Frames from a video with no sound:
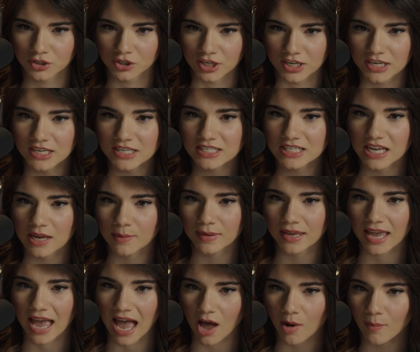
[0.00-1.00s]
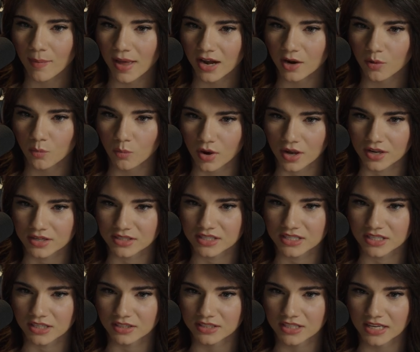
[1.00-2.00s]
She didn't tell me how bad it was
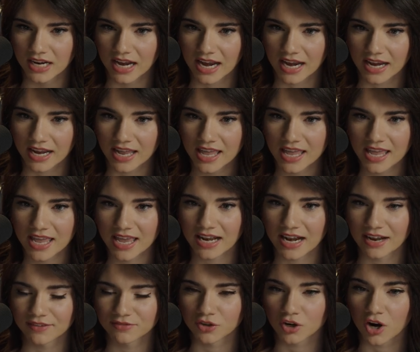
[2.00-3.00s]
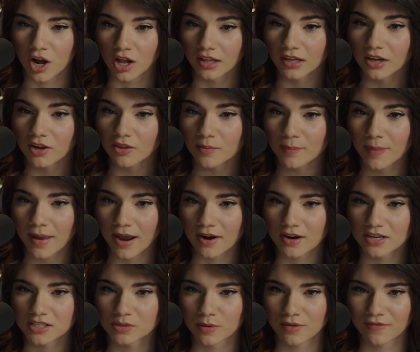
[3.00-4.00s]
until today, and after calling all the
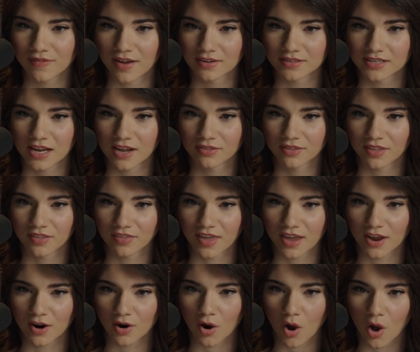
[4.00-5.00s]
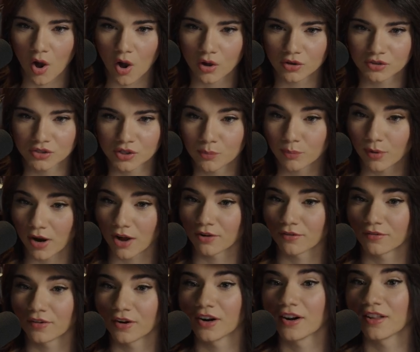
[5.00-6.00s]
parents, we found out that they are all so proud
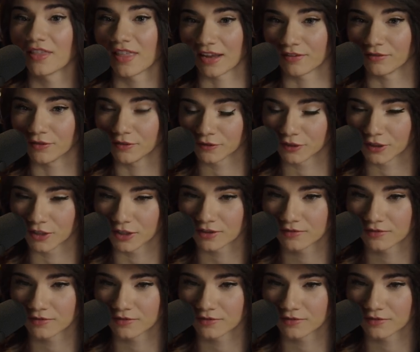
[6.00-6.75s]
of her and thankful for her.